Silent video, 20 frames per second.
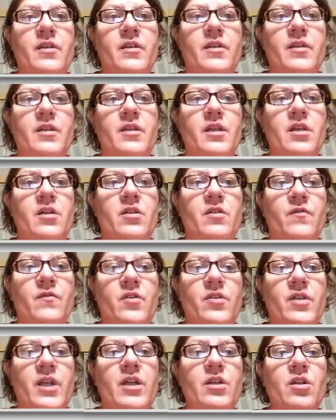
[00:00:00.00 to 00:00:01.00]
C is for
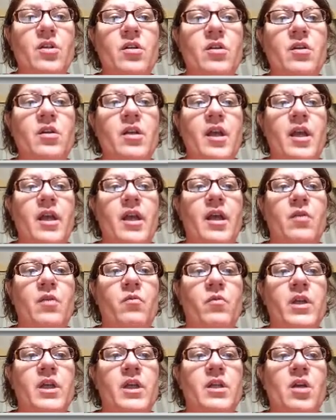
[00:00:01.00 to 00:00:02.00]
center, and
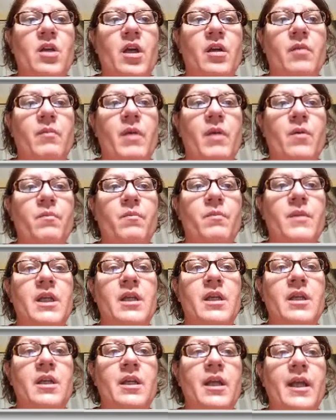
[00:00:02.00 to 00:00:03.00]
we can talk about
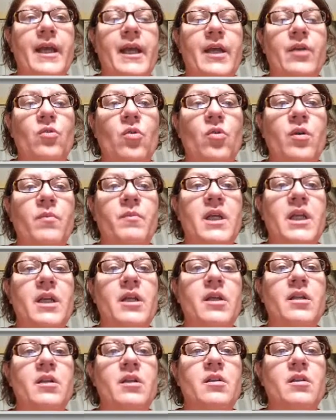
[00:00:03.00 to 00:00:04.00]
mean and or
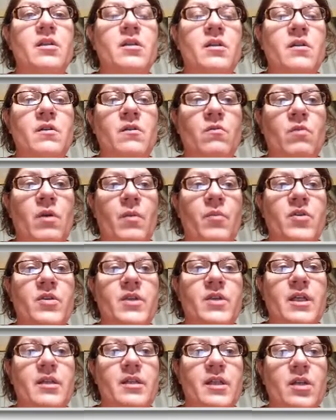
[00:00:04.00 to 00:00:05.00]
median to
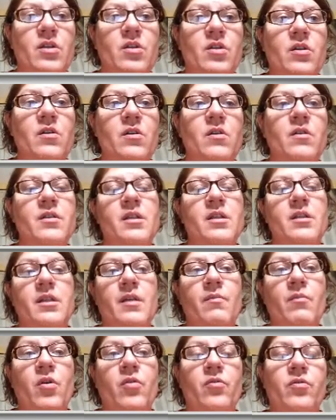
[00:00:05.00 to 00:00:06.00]
represent center, since
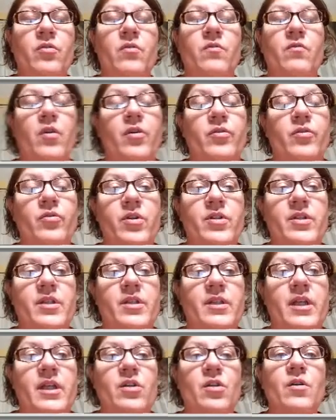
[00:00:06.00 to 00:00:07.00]
they both do fall towards the
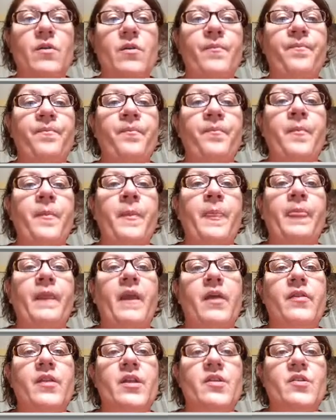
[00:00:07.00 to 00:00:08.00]
center.
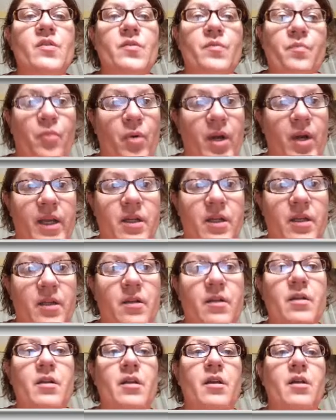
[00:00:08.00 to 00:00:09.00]
And then spread,
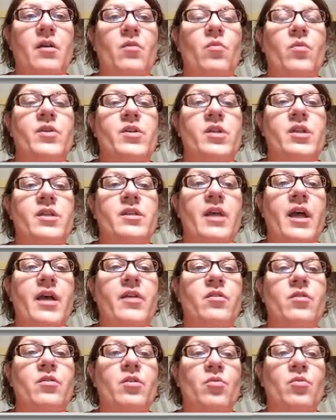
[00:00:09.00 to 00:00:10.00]
which is
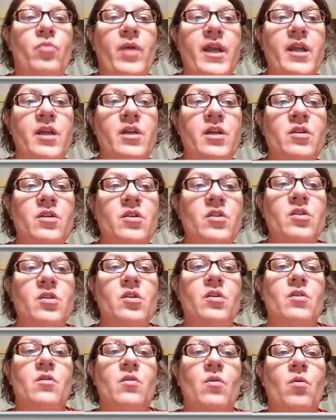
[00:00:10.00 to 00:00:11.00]
either the
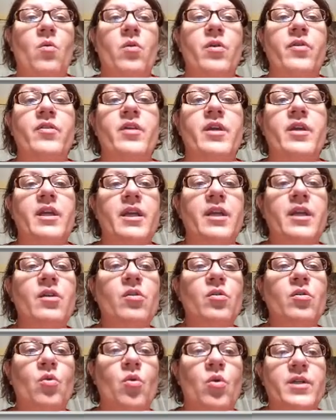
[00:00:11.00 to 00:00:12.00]
range or the
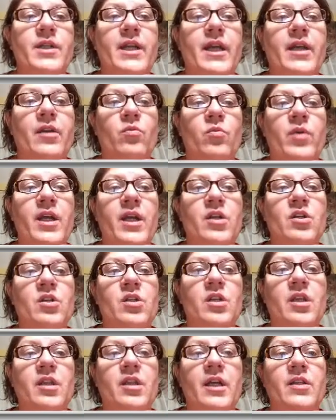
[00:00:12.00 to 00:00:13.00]
inner quartile
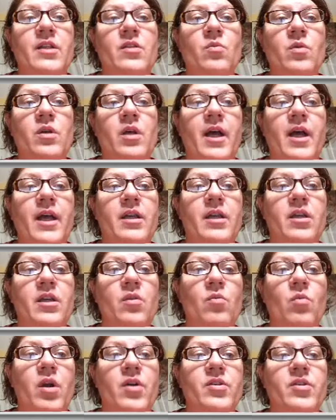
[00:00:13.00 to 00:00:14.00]
range, and that's what
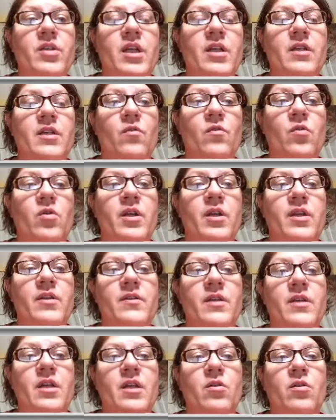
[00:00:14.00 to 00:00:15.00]
IQR stands for,
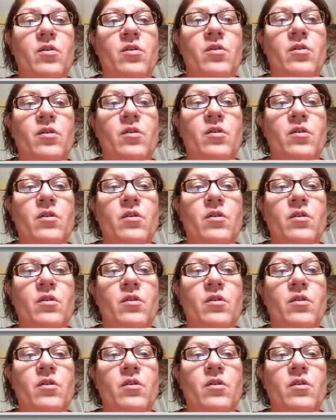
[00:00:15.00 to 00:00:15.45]
is inner